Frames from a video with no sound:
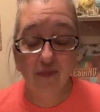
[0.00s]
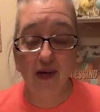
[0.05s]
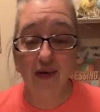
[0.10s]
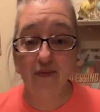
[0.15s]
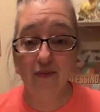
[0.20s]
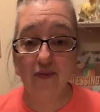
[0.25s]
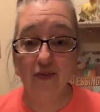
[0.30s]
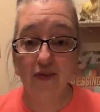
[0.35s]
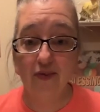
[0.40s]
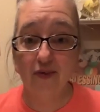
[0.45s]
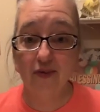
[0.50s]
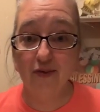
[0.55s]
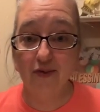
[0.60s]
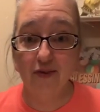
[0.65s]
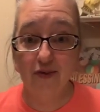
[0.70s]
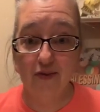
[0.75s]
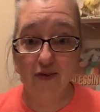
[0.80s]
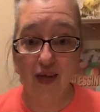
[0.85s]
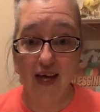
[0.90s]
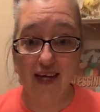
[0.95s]
But as soon
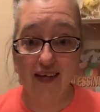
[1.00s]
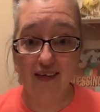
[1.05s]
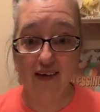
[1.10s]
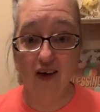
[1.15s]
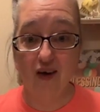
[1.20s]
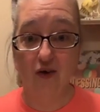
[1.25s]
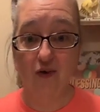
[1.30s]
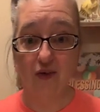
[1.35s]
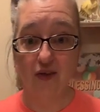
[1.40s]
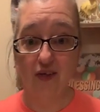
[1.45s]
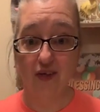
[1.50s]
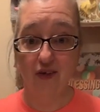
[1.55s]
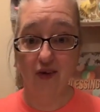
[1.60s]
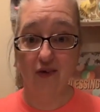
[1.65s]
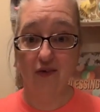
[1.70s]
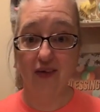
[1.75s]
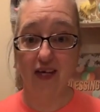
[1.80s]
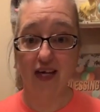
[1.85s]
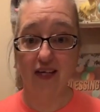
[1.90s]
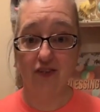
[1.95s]
as they know the
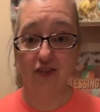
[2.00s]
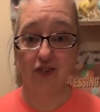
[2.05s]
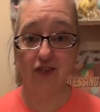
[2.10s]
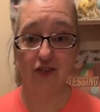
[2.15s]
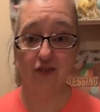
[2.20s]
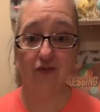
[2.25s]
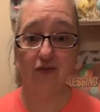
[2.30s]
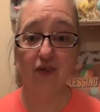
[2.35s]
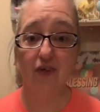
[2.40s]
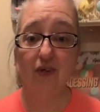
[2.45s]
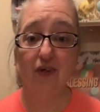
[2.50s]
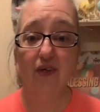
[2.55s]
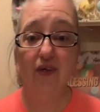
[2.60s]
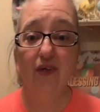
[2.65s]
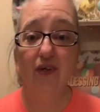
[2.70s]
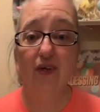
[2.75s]
location,